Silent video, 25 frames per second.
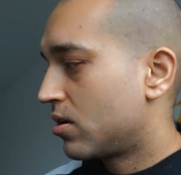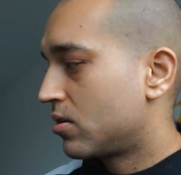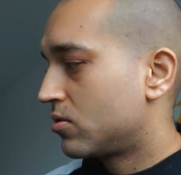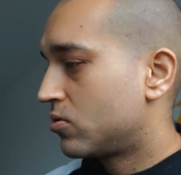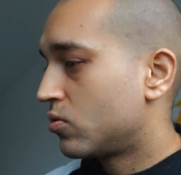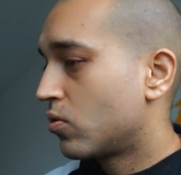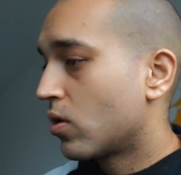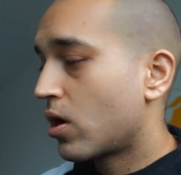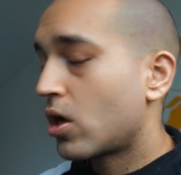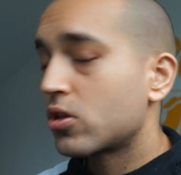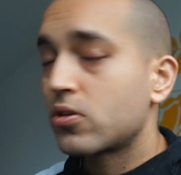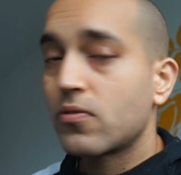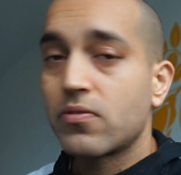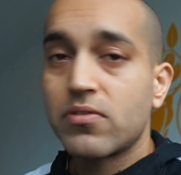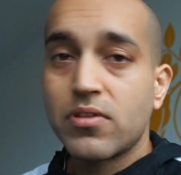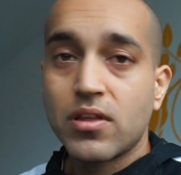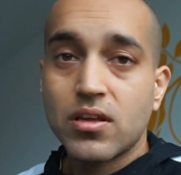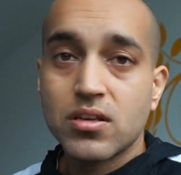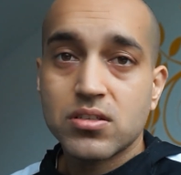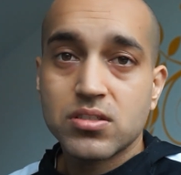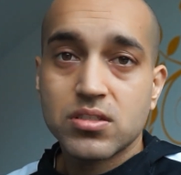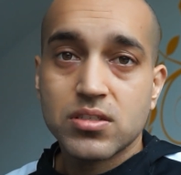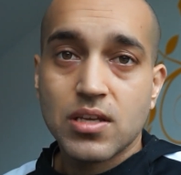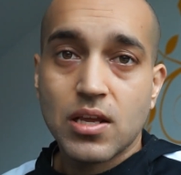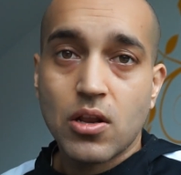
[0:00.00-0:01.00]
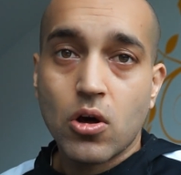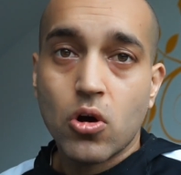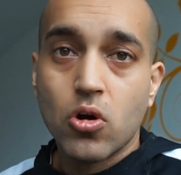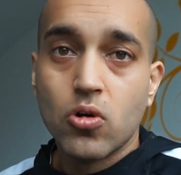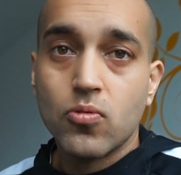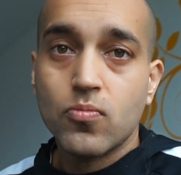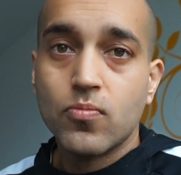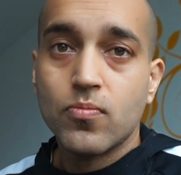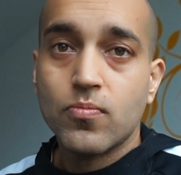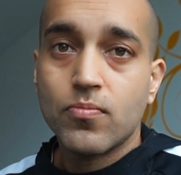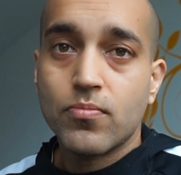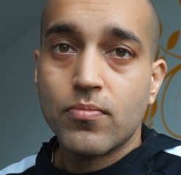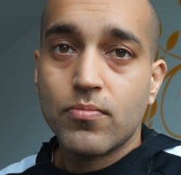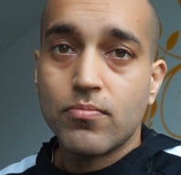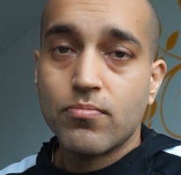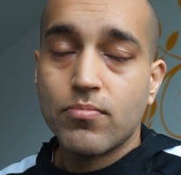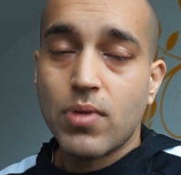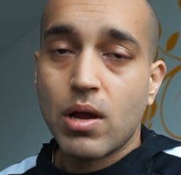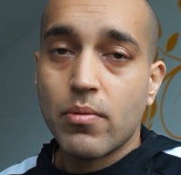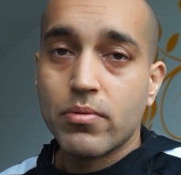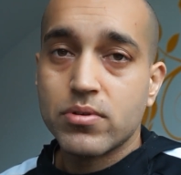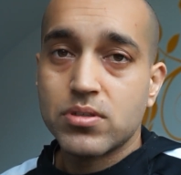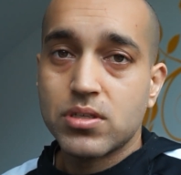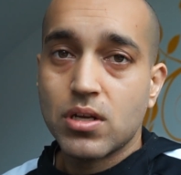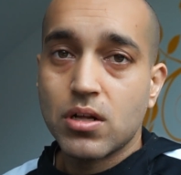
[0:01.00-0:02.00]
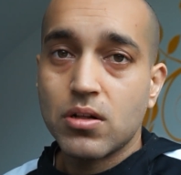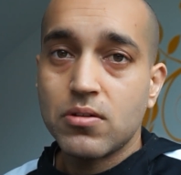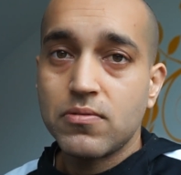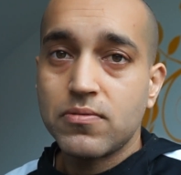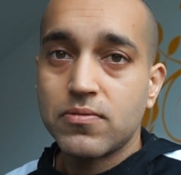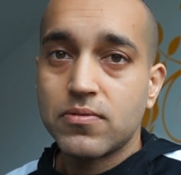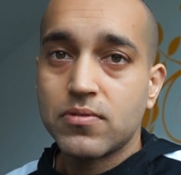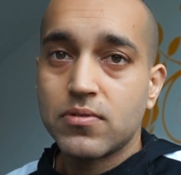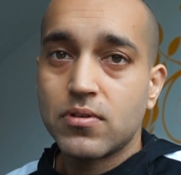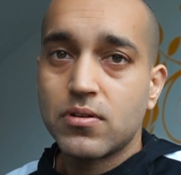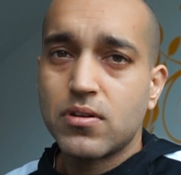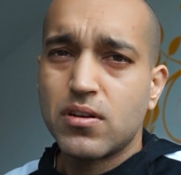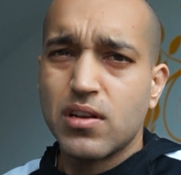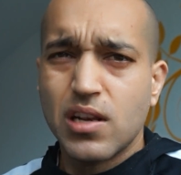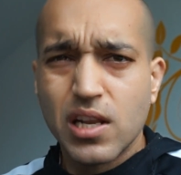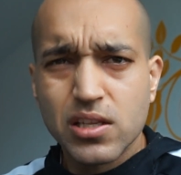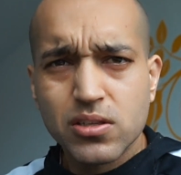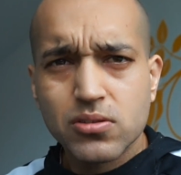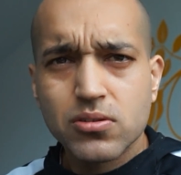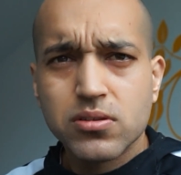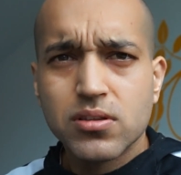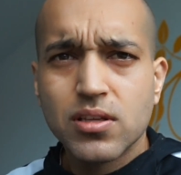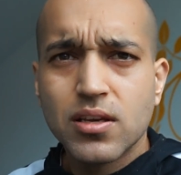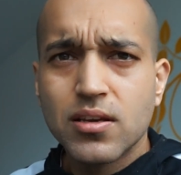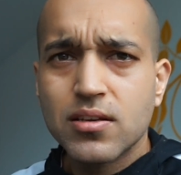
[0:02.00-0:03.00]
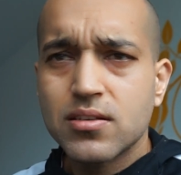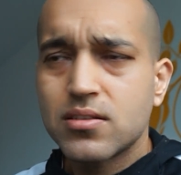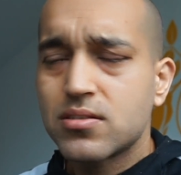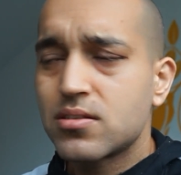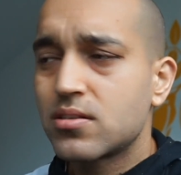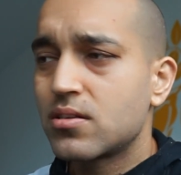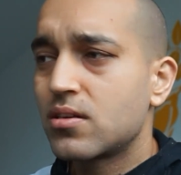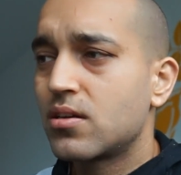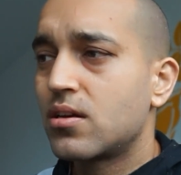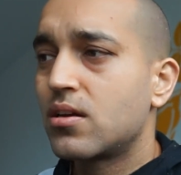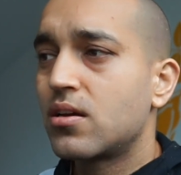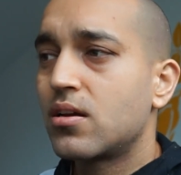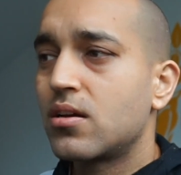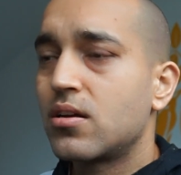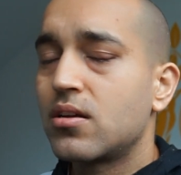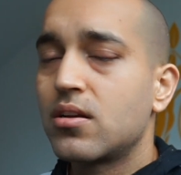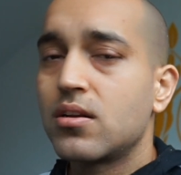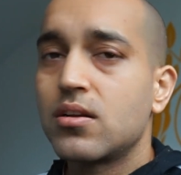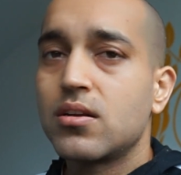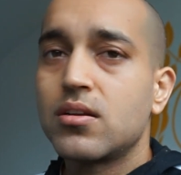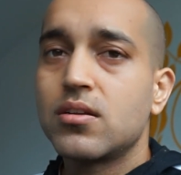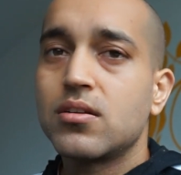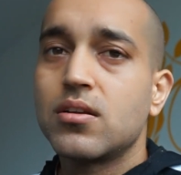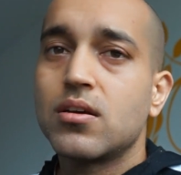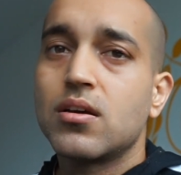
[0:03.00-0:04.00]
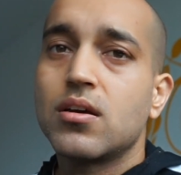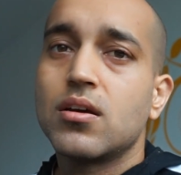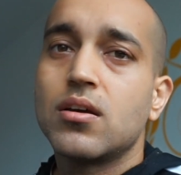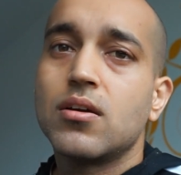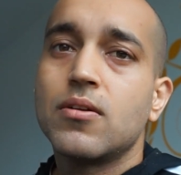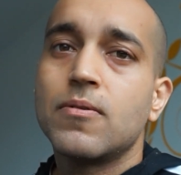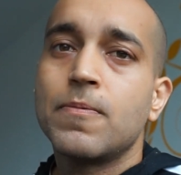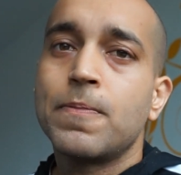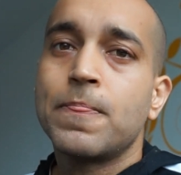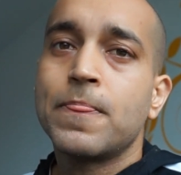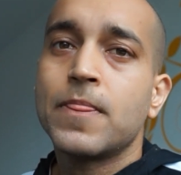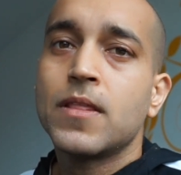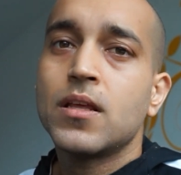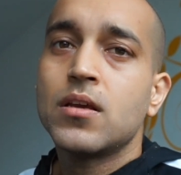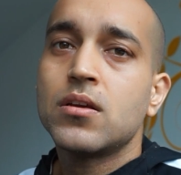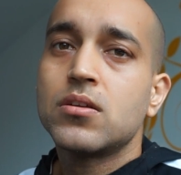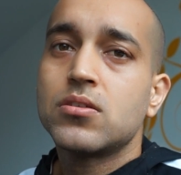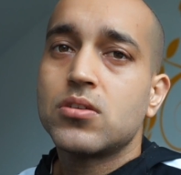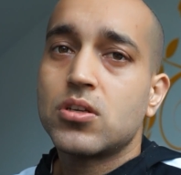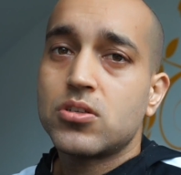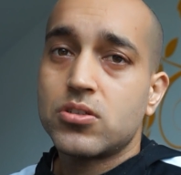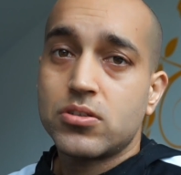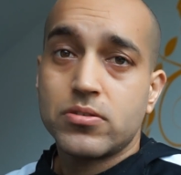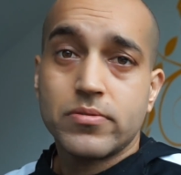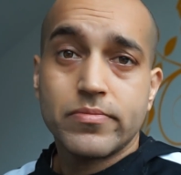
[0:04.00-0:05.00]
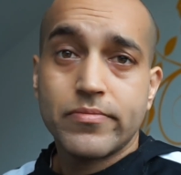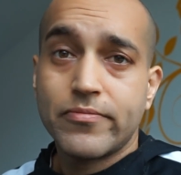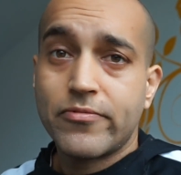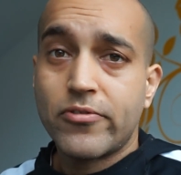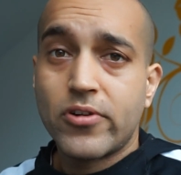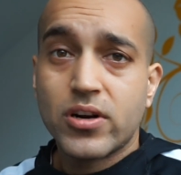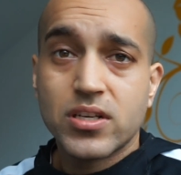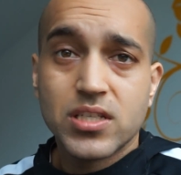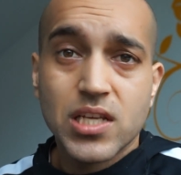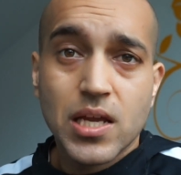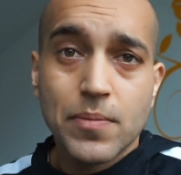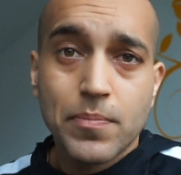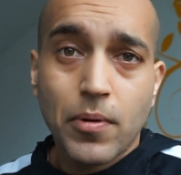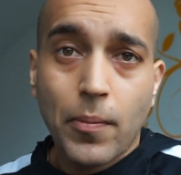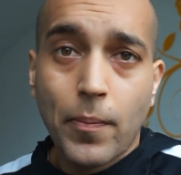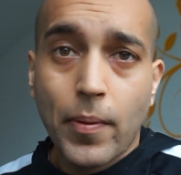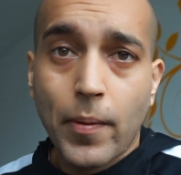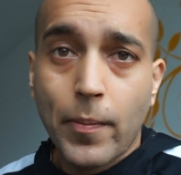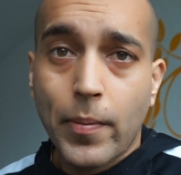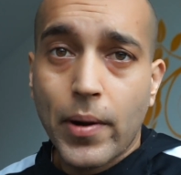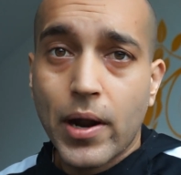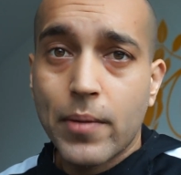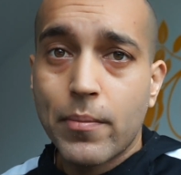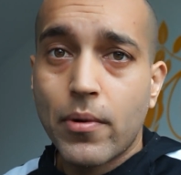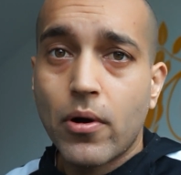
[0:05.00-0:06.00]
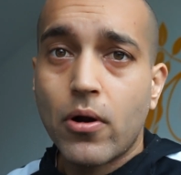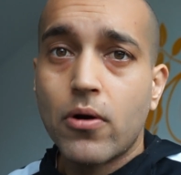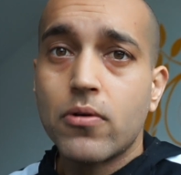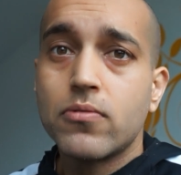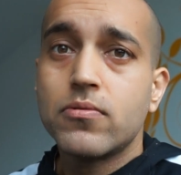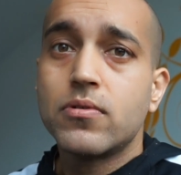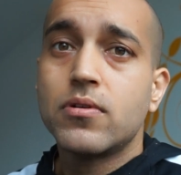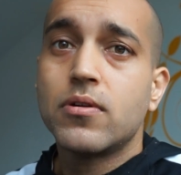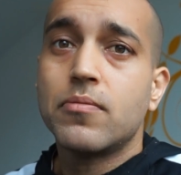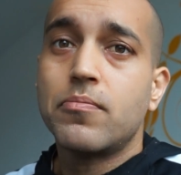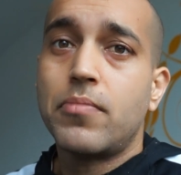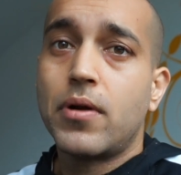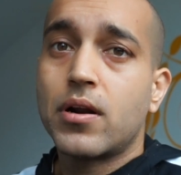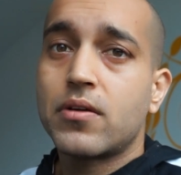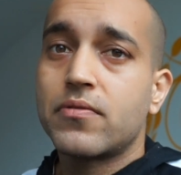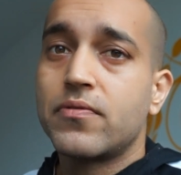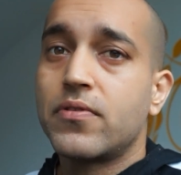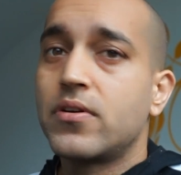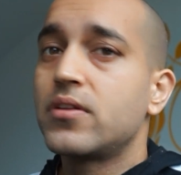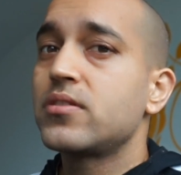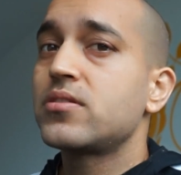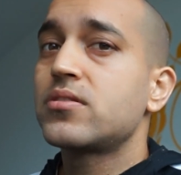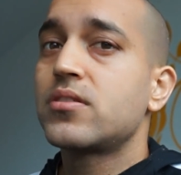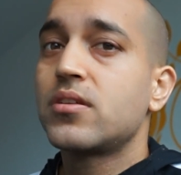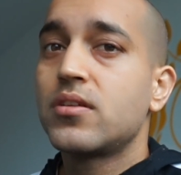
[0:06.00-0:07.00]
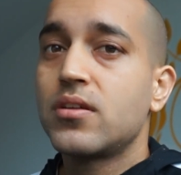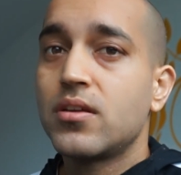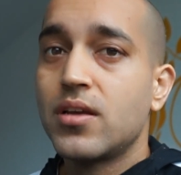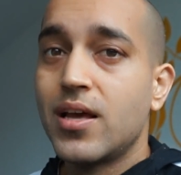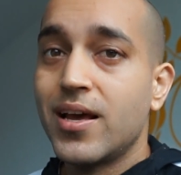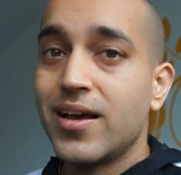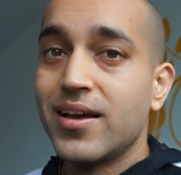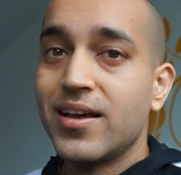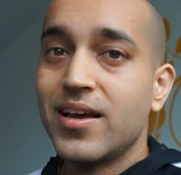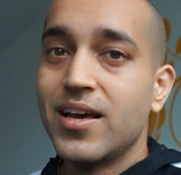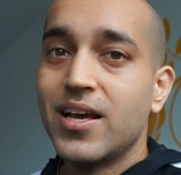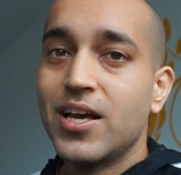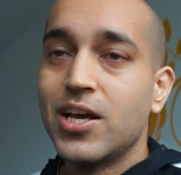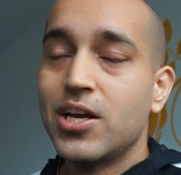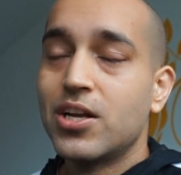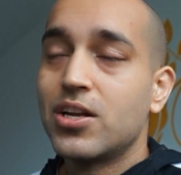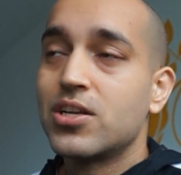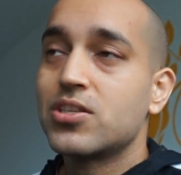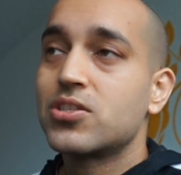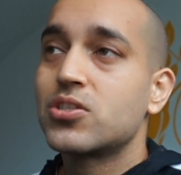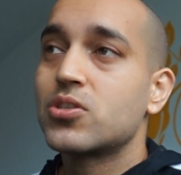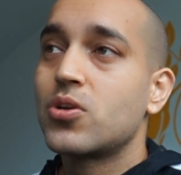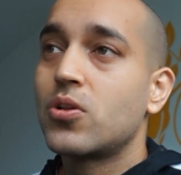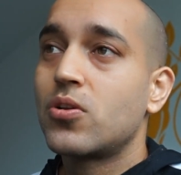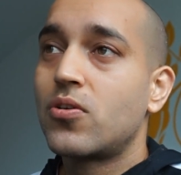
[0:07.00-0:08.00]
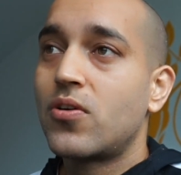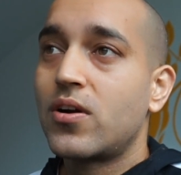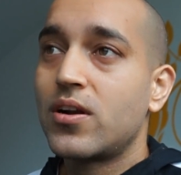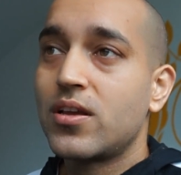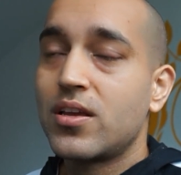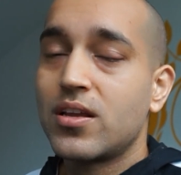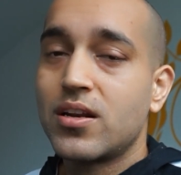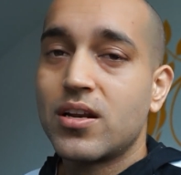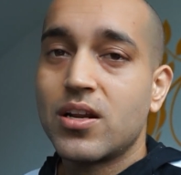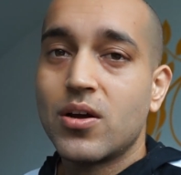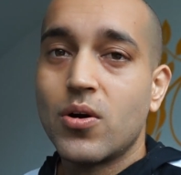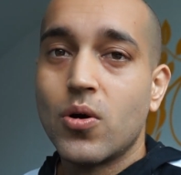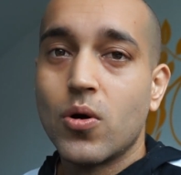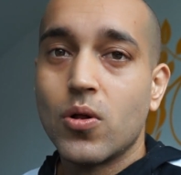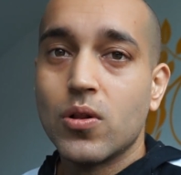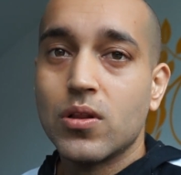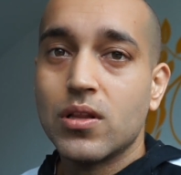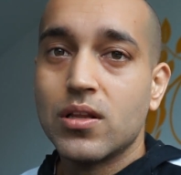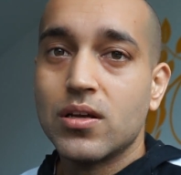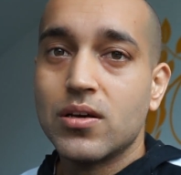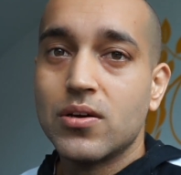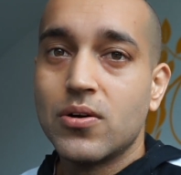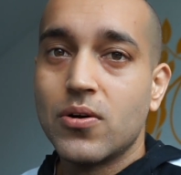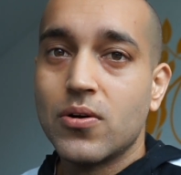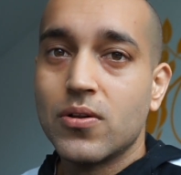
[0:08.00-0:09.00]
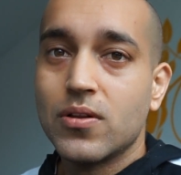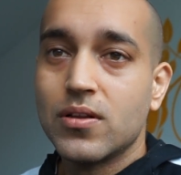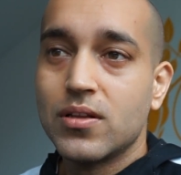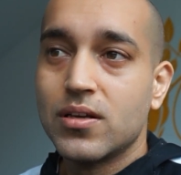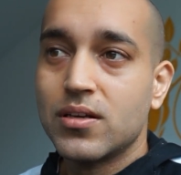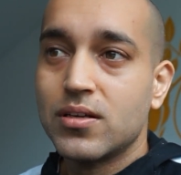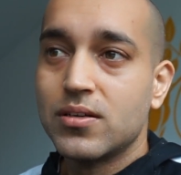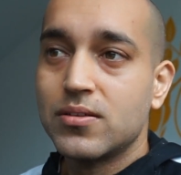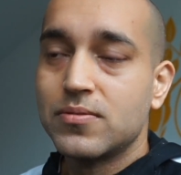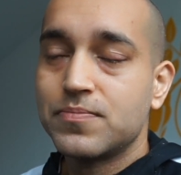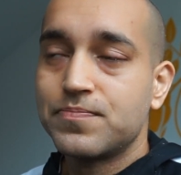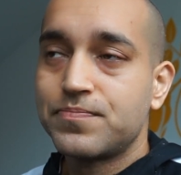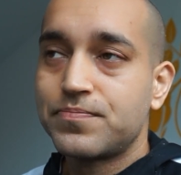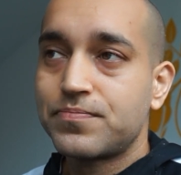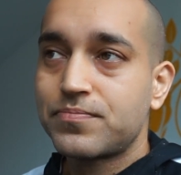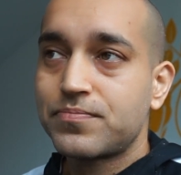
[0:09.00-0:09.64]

do a lot of things at home by myself, little things, and this is, for example, prepare my own breakfast. This is already a whole